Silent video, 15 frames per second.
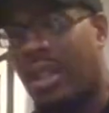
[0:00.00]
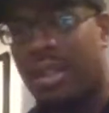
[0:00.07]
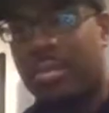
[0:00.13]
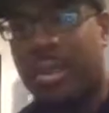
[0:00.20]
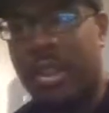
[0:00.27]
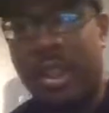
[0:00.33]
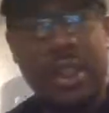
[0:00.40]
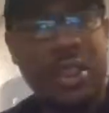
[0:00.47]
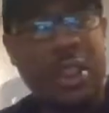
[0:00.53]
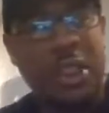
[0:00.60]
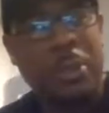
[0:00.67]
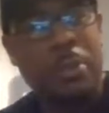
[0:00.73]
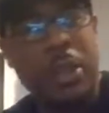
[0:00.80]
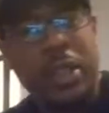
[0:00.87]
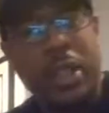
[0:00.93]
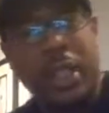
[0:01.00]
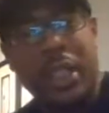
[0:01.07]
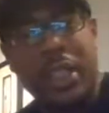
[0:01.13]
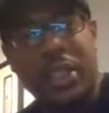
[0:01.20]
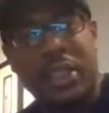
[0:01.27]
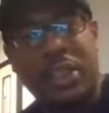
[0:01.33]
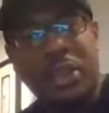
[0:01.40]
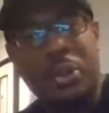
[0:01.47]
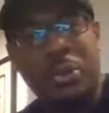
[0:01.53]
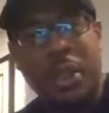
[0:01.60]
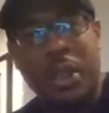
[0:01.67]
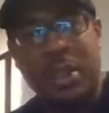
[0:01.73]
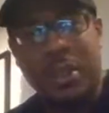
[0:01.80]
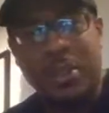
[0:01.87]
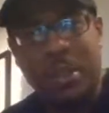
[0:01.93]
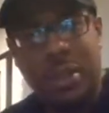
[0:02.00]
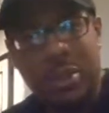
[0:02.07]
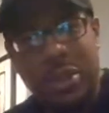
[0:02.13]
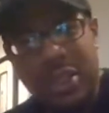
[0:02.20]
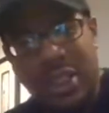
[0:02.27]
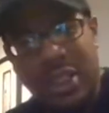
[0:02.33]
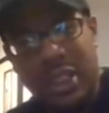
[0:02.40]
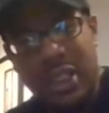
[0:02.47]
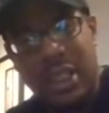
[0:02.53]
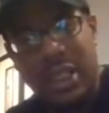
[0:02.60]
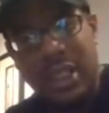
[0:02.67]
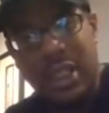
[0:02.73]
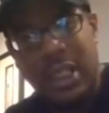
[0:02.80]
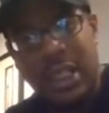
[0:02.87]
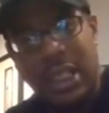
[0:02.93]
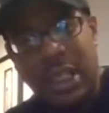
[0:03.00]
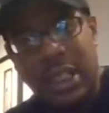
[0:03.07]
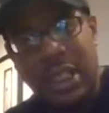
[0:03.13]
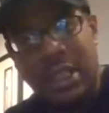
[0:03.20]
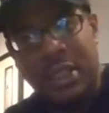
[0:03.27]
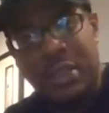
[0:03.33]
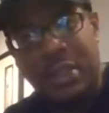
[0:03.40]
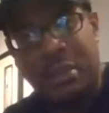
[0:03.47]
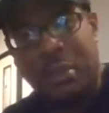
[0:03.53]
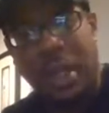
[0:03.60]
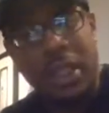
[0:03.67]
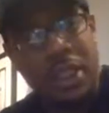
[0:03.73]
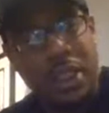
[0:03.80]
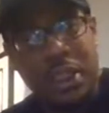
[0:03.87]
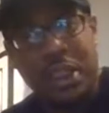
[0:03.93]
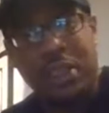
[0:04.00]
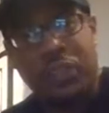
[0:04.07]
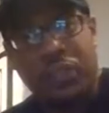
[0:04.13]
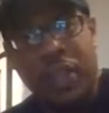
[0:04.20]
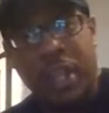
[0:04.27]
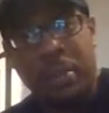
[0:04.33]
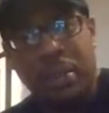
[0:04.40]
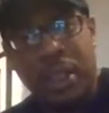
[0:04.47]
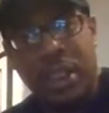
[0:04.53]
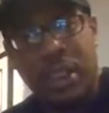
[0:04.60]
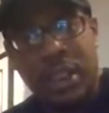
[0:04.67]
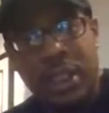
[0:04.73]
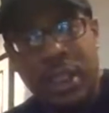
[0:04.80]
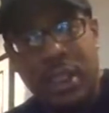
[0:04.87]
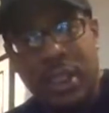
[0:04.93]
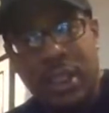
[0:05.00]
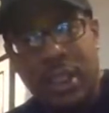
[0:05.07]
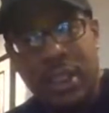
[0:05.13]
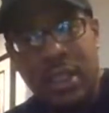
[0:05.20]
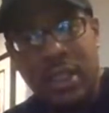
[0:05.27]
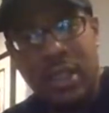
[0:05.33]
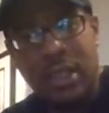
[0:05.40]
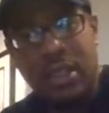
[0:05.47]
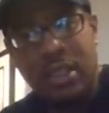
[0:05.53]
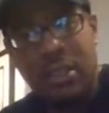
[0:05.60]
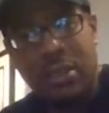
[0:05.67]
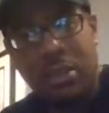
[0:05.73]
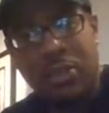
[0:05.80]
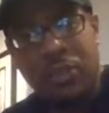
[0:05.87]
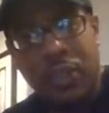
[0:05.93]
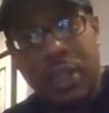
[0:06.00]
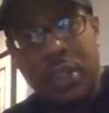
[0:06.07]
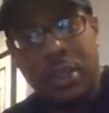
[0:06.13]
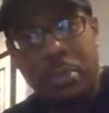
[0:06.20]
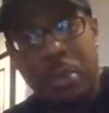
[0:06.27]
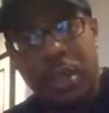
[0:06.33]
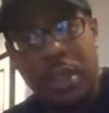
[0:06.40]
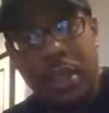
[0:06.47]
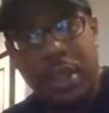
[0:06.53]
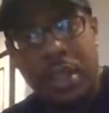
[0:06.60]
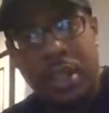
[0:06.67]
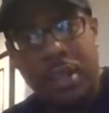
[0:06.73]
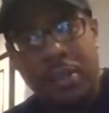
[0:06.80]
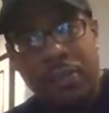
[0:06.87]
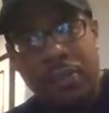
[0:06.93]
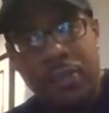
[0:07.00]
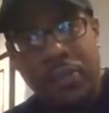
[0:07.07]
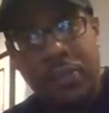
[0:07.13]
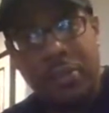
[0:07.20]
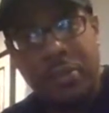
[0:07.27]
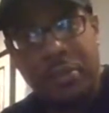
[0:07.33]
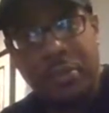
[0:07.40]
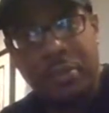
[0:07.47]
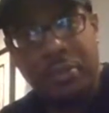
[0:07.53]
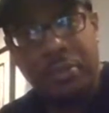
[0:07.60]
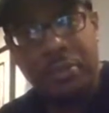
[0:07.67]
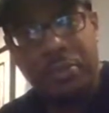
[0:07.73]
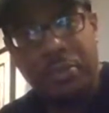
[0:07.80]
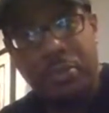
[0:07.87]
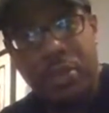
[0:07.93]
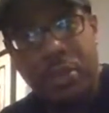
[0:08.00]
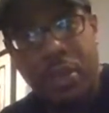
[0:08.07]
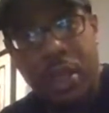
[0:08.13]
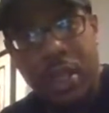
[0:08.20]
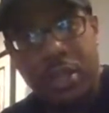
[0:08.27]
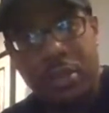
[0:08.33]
because she married into one of the most racist families on the face of planet Earth, right?